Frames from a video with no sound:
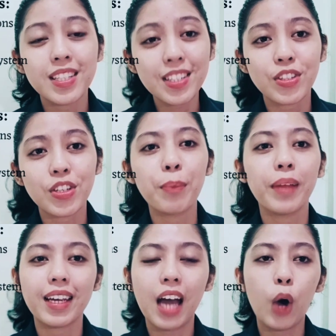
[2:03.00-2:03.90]
system,
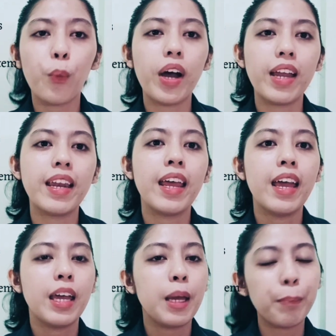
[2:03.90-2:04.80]
like how an
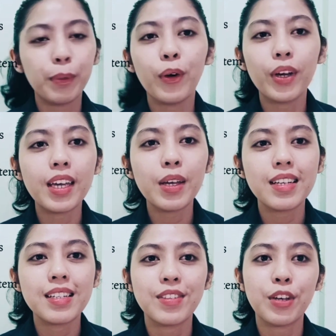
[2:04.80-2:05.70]
employee
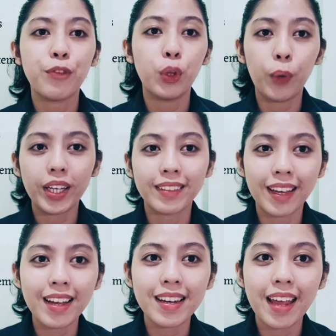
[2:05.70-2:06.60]
is
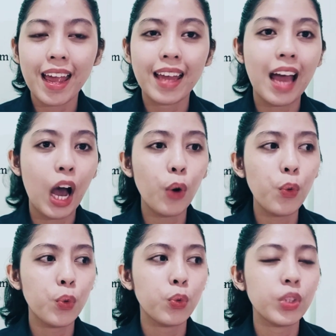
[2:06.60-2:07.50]
evaluated and
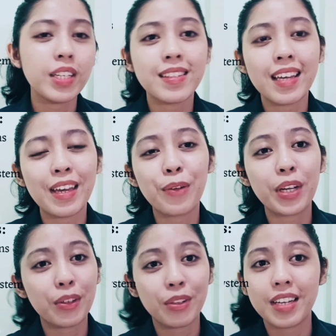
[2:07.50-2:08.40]
how is he
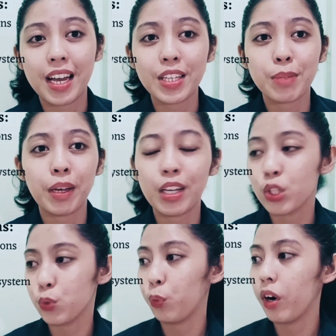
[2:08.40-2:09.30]
recognized by
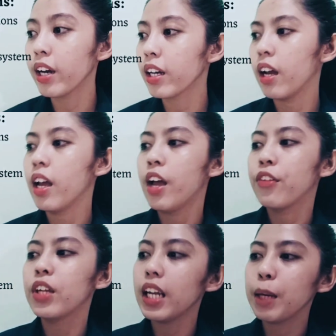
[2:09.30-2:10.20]
his work,
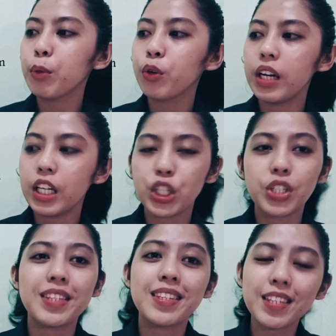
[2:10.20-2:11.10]
the labor
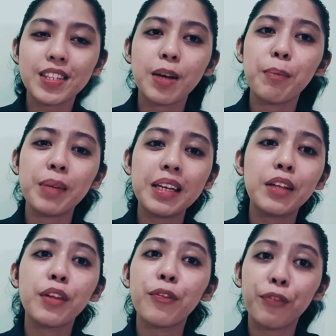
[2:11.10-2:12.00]
relations system,
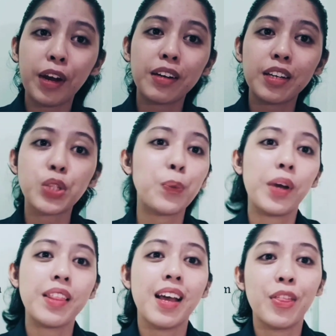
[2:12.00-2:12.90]
meaning the fairness
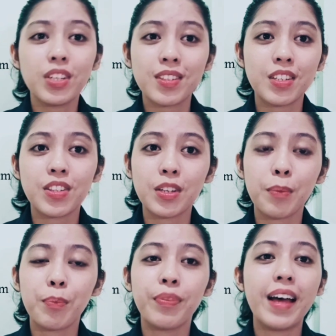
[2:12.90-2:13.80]
with the
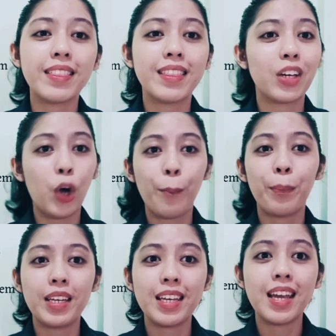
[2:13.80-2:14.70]
system that the
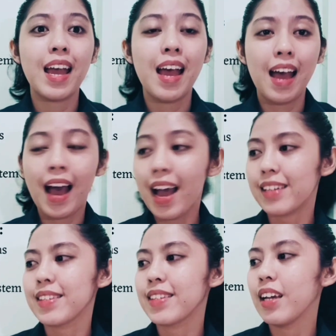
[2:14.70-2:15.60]
company has,